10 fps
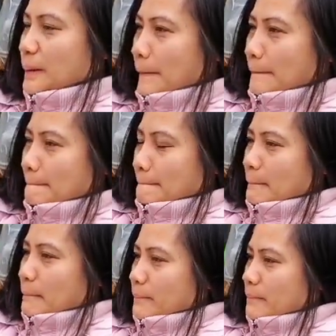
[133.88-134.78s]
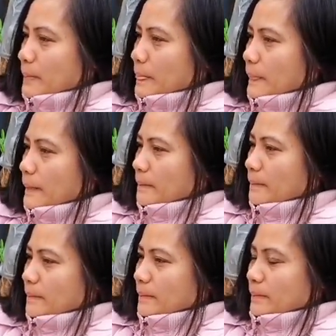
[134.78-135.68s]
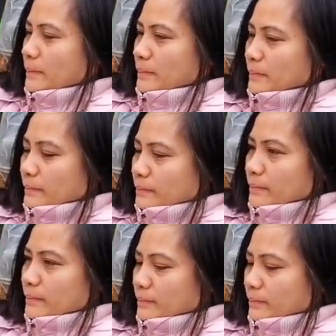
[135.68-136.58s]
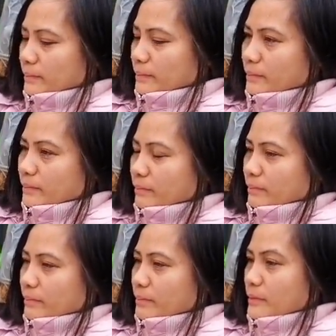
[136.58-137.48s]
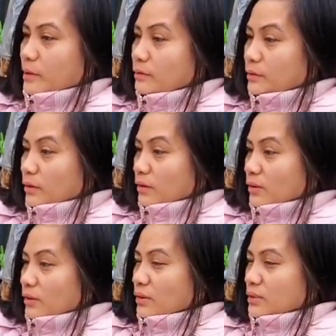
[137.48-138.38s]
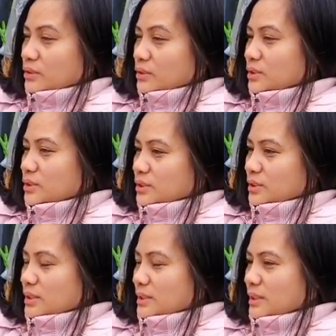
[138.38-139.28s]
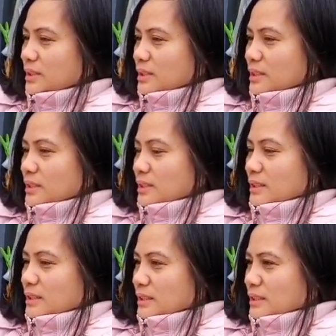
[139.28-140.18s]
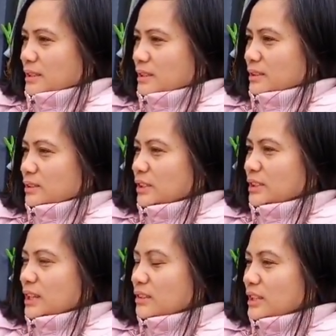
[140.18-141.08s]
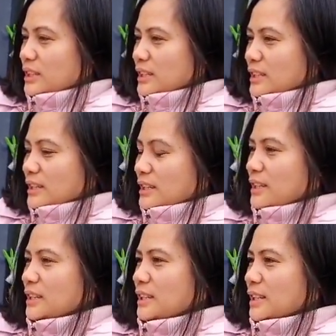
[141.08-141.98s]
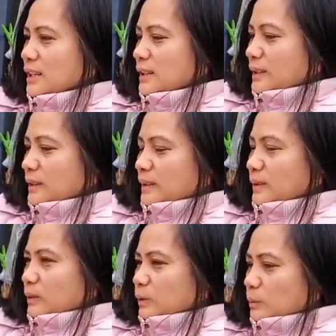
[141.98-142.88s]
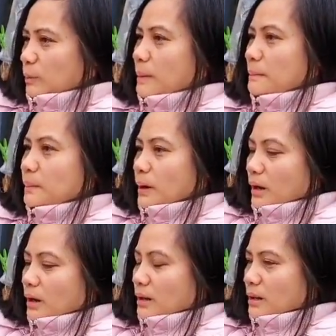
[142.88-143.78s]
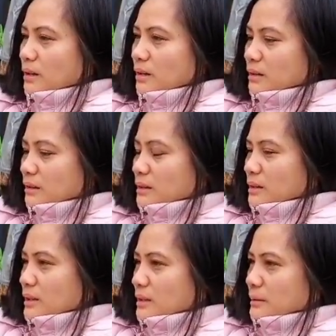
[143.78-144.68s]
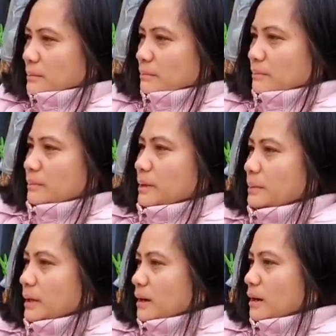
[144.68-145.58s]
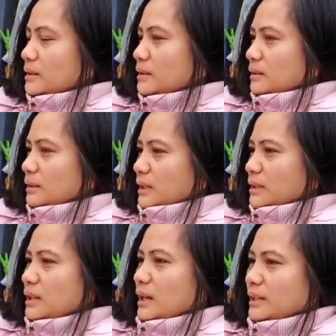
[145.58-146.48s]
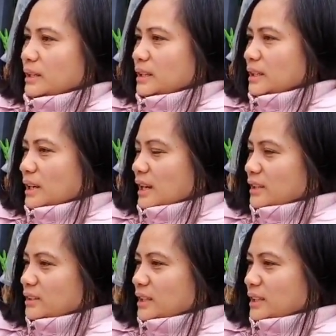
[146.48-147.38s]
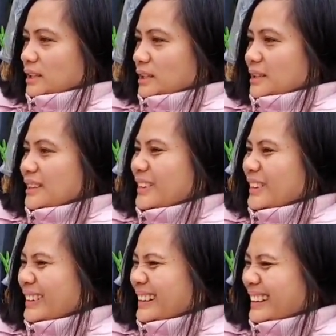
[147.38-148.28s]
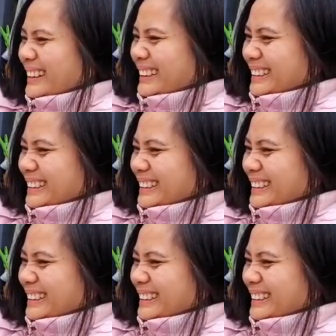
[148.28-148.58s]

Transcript: Yeah, they're still growing. Well, you've had them under the frost protection, haven't you, for the last few months? Well, not the past few weeks, so I'd say. Really Just to try and help November. them ripen. Yeah. Maybe I can't think that I can handle it.